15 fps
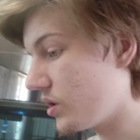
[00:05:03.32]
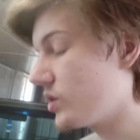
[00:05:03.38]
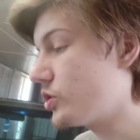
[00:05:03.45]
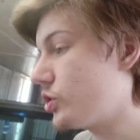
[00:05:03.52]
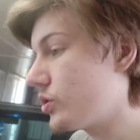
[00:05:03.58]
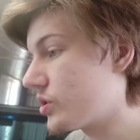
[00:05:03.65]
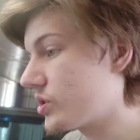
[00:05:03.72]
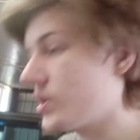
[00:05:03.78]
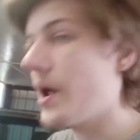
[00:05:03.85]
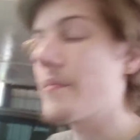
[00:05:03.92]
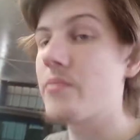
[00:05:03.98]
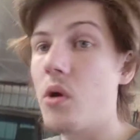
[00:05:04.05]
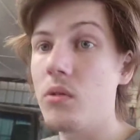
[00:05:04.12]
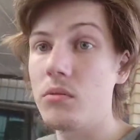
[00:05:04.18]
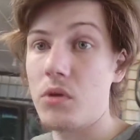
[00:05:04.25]
it should have snapped
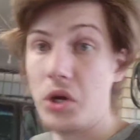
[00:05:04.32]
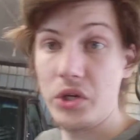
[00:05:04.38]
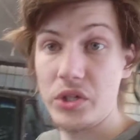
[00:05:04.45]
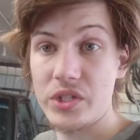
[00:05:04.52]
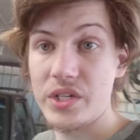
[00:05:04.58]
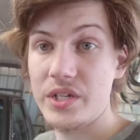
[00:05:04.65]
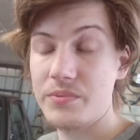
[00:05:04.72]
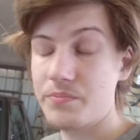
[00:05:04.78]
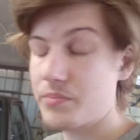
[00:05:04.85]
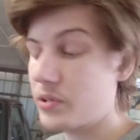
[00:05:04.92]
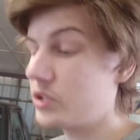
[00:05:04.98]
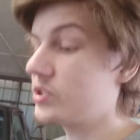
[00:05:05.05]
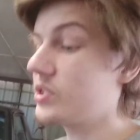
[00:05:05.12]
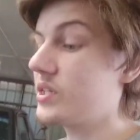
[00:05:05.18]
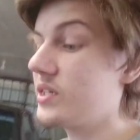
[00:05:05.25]
roller rockers, and
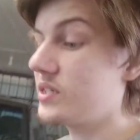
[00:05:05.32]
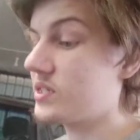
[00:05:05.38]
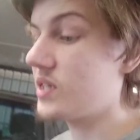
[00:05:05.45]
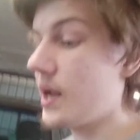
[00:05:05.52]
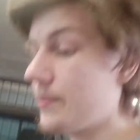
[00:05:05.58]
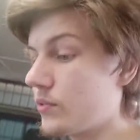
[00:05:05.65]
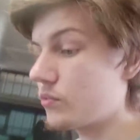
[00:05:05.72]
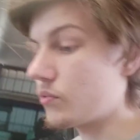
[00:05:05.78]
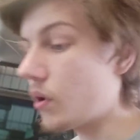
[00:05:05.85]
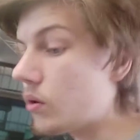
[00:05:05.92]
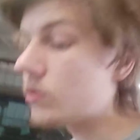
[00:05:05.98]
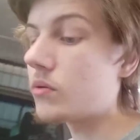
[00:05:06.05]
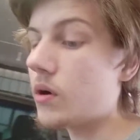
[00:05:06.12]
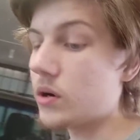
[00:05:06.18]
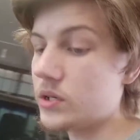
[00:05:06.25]
because it didn't snap the
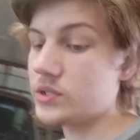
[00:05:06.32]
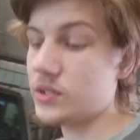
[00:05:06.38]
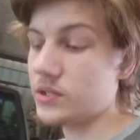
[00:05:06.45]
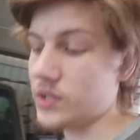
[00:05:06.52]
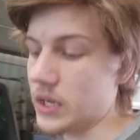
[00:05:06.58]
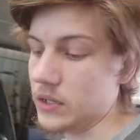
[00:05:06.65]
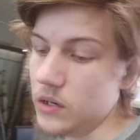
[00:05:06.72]
roller rockers, I was like,